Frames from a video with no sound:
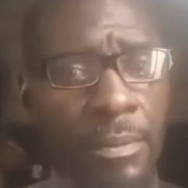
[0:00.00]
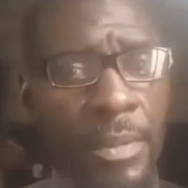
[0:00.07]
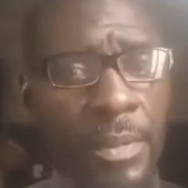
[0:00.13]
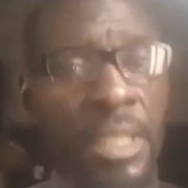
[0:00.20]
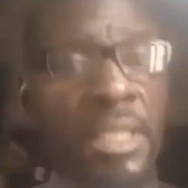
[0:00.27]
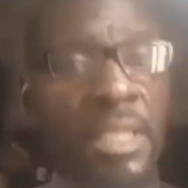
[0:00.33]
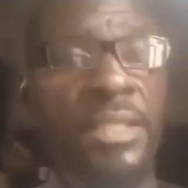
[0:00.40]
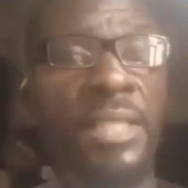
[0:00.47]

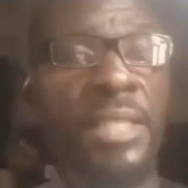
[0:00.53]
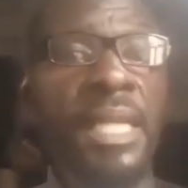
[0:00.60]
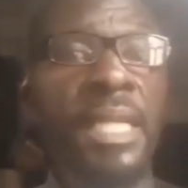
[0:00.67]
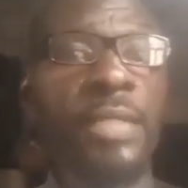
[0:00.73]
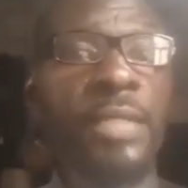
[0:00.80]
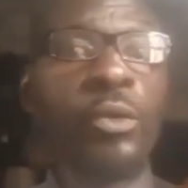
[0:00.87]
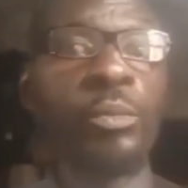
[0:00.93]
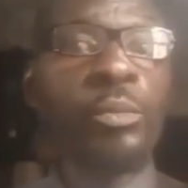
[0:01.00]
They
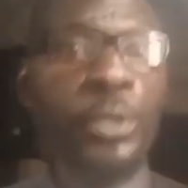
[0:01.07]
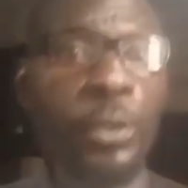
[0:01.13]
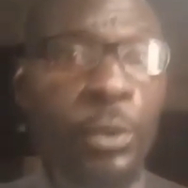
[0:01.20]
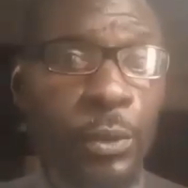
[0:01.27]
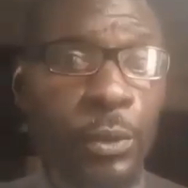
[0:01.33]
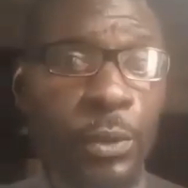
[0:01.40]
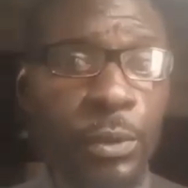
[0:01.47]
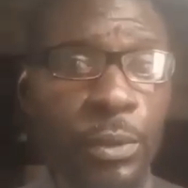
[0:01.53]
decided to
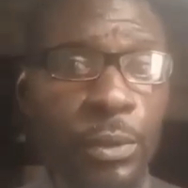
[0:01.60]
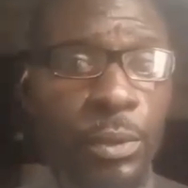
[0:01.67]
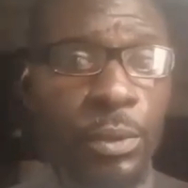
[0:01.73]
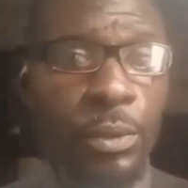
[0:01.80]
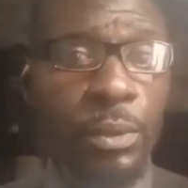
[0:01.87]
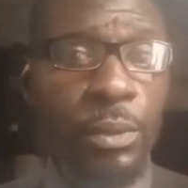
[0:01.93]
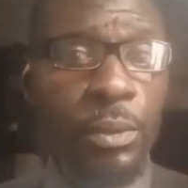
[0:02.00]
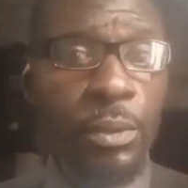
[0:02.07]
build
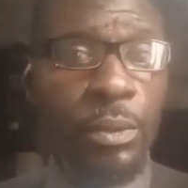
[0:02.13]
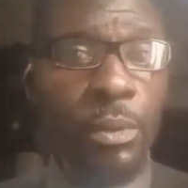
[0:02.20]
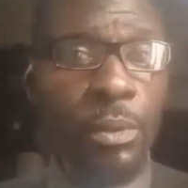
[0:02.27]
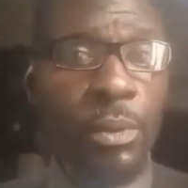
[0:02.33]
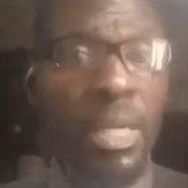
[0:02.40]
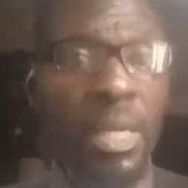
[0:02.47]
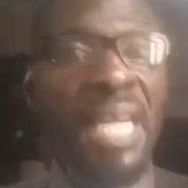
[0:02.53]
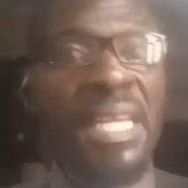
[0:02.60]

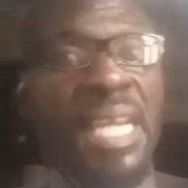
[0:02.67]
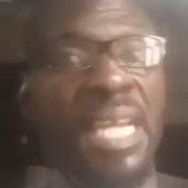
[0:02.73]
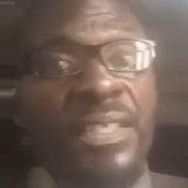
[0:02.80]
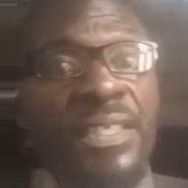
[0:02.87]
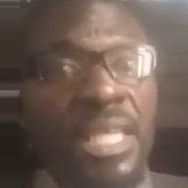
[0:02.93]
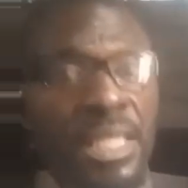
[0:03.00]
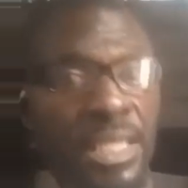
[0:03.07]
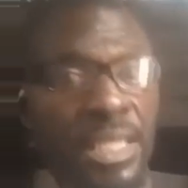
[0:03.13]
an
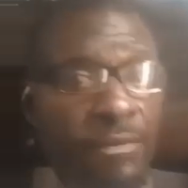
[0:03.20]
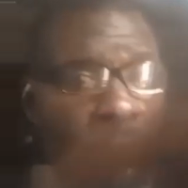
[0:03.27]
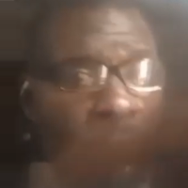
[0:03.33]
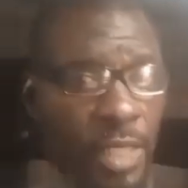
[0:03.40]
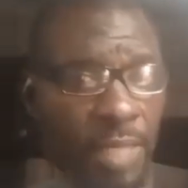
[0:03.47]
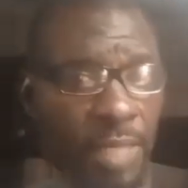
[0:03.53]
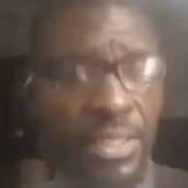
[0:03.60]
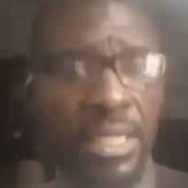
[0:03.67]
estate for
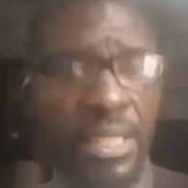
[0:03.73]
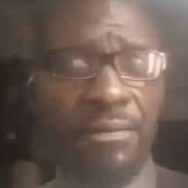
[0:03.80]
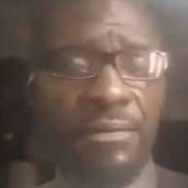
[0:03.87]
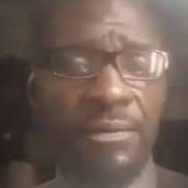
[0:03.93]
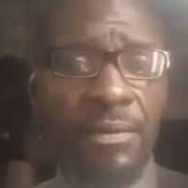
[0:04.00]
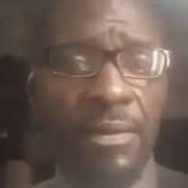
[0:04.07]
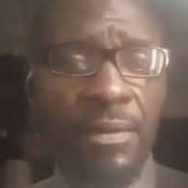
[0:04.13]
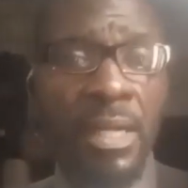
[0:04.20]
themselves.
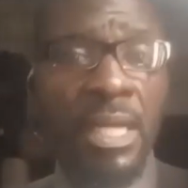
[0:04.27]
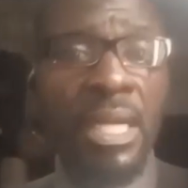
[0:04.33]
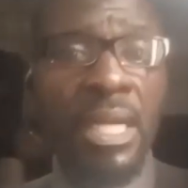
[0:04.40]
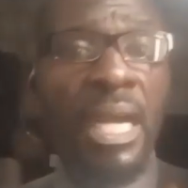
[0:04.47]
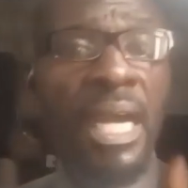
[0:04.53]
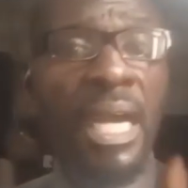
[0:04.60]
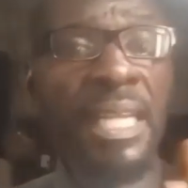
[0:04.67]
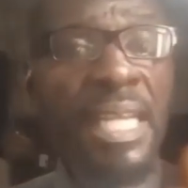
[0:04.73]

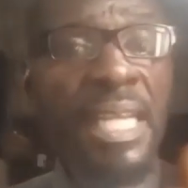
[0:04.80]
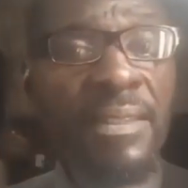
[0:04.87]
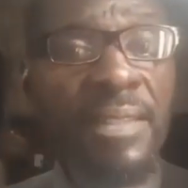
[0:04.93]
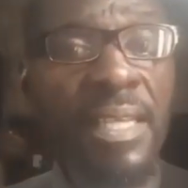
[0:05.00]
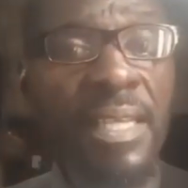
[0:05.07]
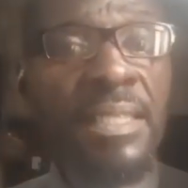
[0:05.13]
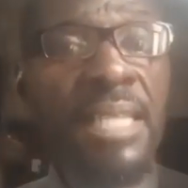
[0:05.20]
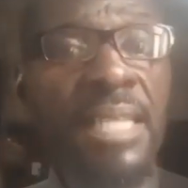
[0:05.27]
An
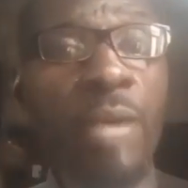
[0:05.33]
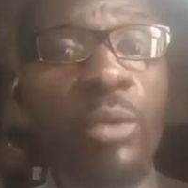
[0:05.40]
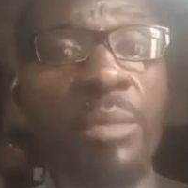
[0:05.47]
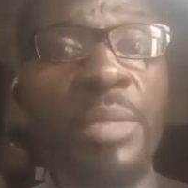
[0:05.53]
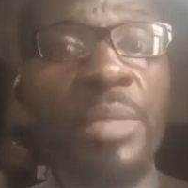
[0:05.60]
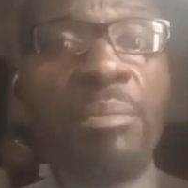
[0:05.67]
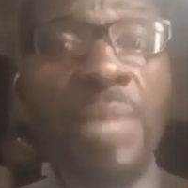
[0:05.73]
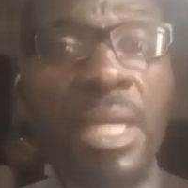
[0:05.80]
estate that will
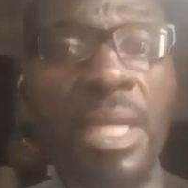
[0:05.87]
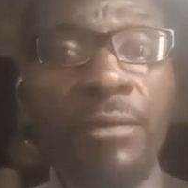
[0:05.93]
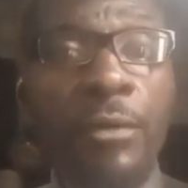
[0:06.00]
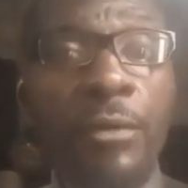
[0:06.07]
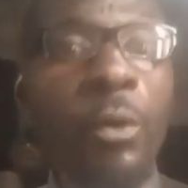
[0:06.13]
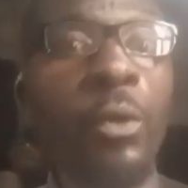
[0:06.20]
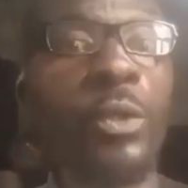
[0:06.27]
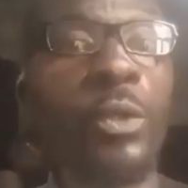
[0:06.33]
be made
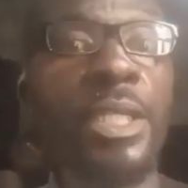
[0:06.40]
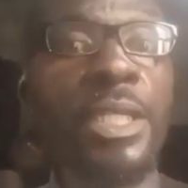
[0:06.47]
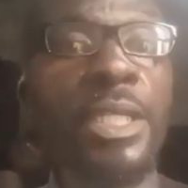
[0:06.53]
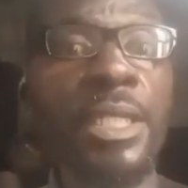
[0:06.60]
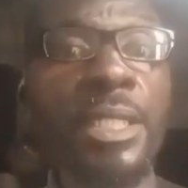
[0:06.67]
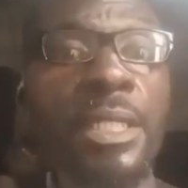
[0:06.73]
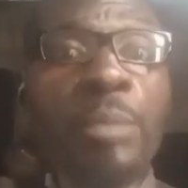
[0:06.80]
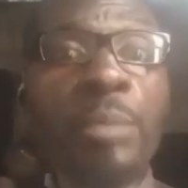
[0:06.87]
for
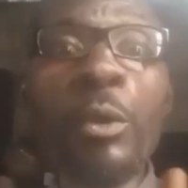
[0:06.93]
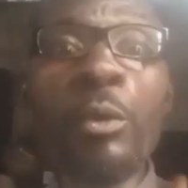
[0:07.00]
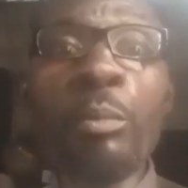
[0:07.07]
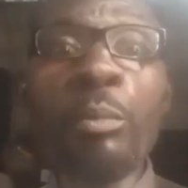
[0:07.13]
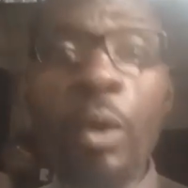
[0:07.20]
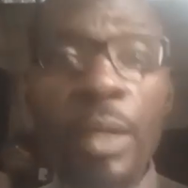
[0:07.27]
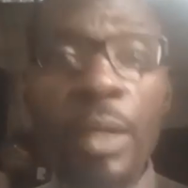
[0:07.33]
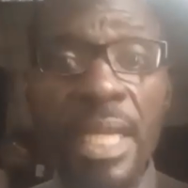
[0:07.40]
only the
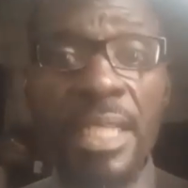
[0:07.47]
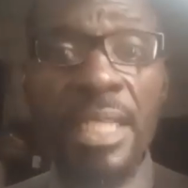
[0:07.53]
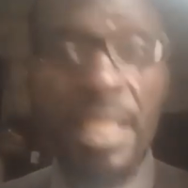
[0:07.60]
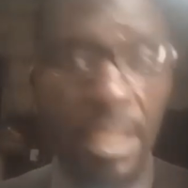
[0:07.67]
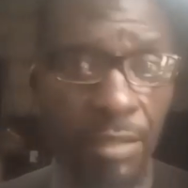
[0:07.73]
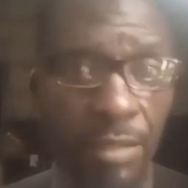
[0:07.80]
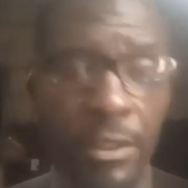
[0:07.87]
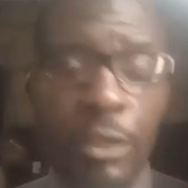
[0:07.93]
blue-blooded
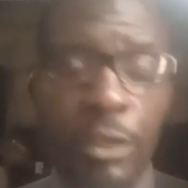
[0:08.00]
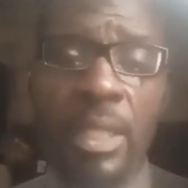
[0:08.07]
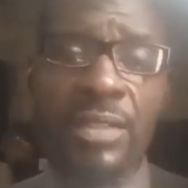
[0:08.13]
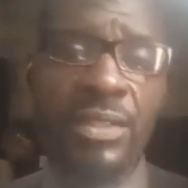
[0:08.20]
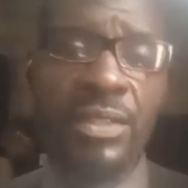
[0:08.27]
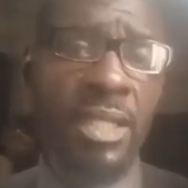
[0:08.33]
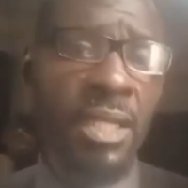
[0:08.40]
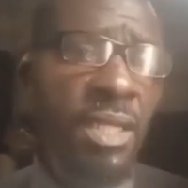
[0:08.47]

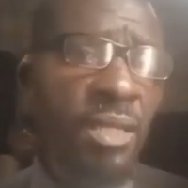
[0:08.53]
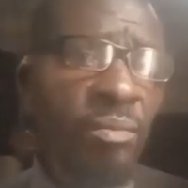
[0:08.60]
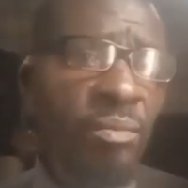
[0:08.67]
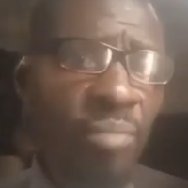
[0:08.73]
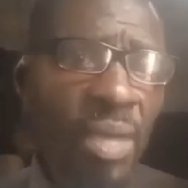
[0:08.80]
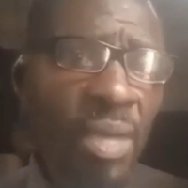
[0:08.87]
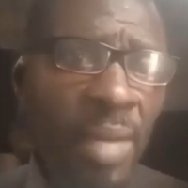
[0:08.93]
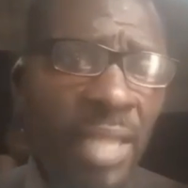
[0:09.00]
individuals,
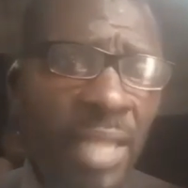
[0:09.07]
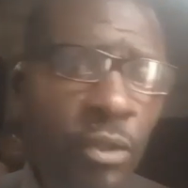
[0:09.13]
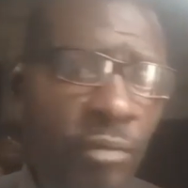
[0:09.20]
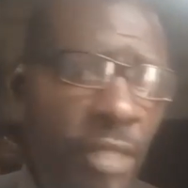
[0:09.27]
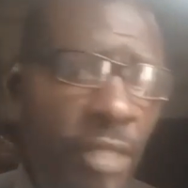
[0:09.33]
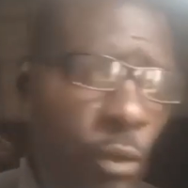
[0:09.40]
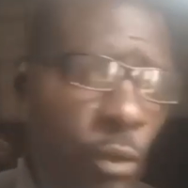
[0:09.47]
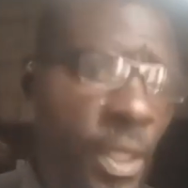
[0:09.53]
members of
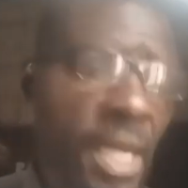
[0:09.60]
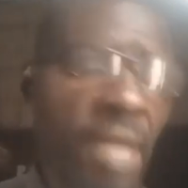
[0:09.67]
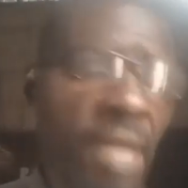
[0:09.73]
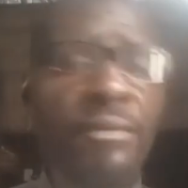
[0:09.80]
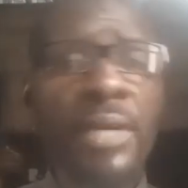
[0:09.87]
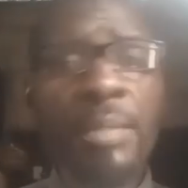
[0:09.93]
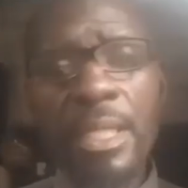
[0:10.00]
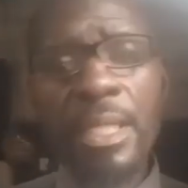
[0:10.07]
the royal
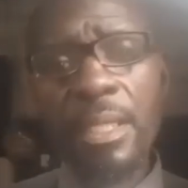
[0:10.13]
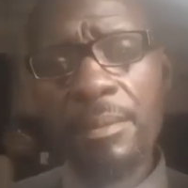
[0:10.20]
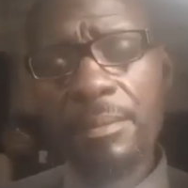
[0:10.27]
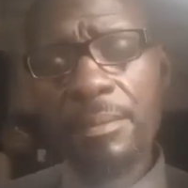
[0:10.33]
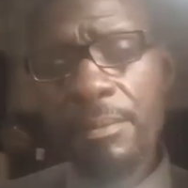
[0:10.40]
family.